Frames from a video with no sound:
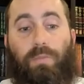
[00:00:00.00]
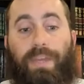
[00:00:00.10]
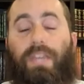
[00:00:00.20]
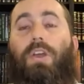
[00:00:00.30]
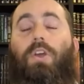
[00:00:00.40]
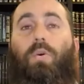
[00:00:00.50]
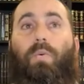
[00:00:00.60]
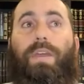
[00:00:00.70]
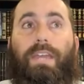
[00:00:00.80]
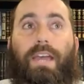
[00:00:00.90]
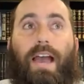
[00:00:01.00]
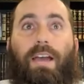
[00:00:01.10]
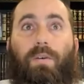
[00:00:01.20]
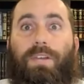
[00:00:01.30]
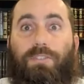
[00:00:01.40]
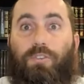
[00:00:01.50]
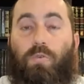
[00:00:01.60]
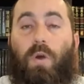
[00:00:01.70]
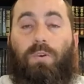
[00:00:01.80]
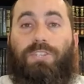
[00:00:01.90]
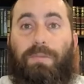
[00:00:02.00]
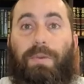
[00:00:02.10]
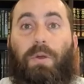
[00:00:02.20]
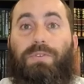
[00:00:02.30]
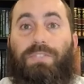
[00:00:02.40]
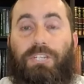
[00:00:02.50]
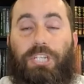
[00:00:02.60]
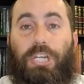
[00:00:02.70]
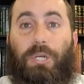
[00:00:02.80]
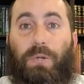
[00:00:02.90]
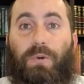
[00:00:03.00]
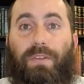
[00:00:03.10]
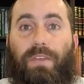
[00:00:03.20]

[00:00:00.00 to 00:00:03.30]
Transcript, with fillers: we we uh, we do what we're supposed to do,